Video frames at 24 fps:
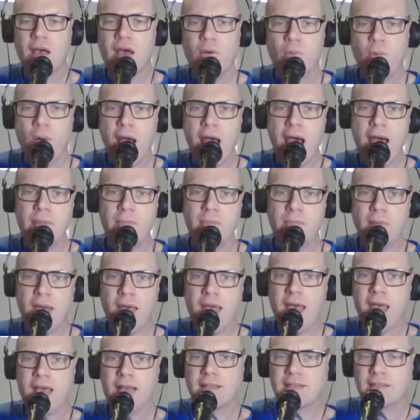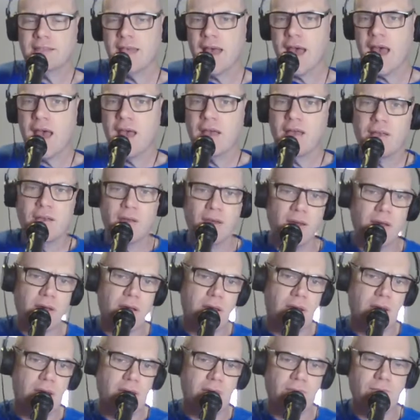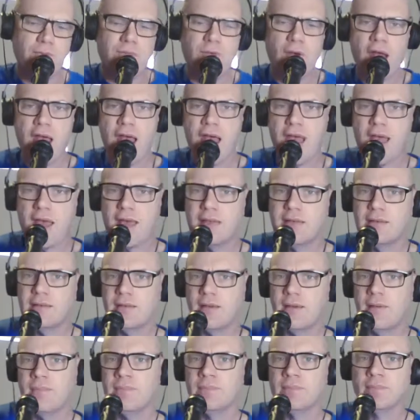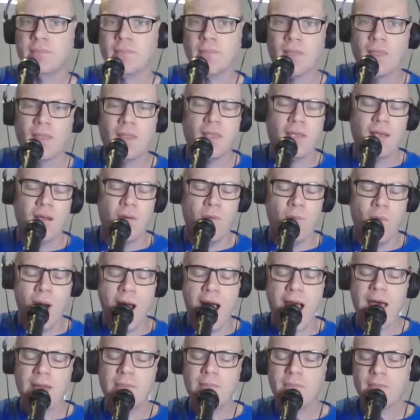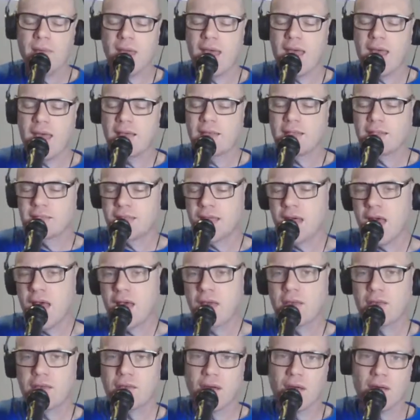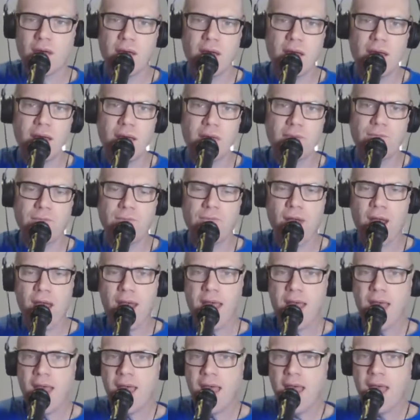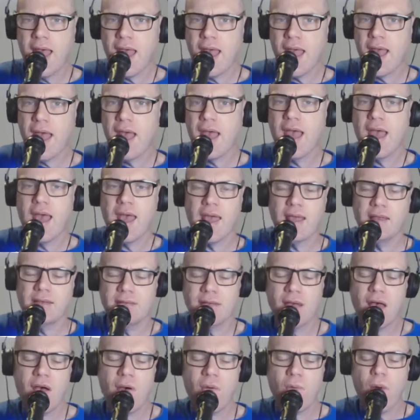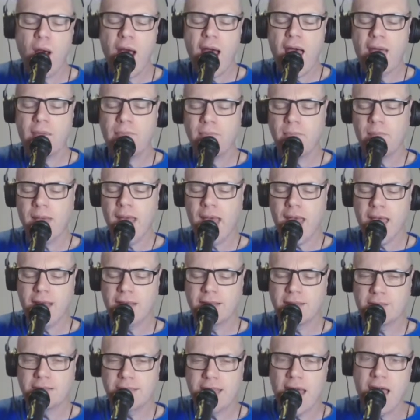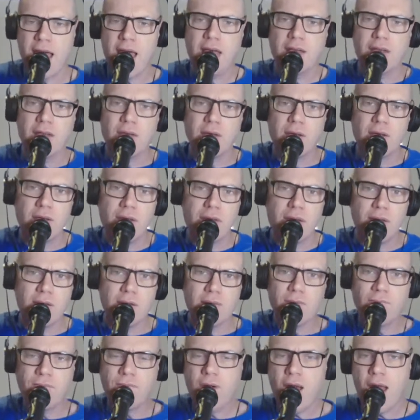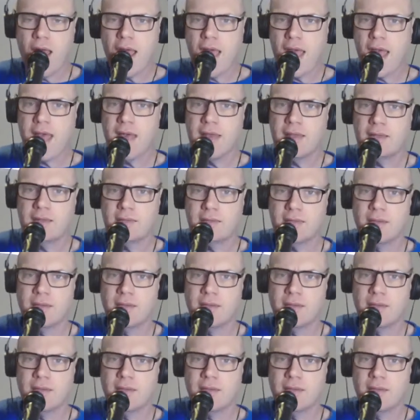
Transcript: What makes a good friend? What makes a good friend? What makes a good friend?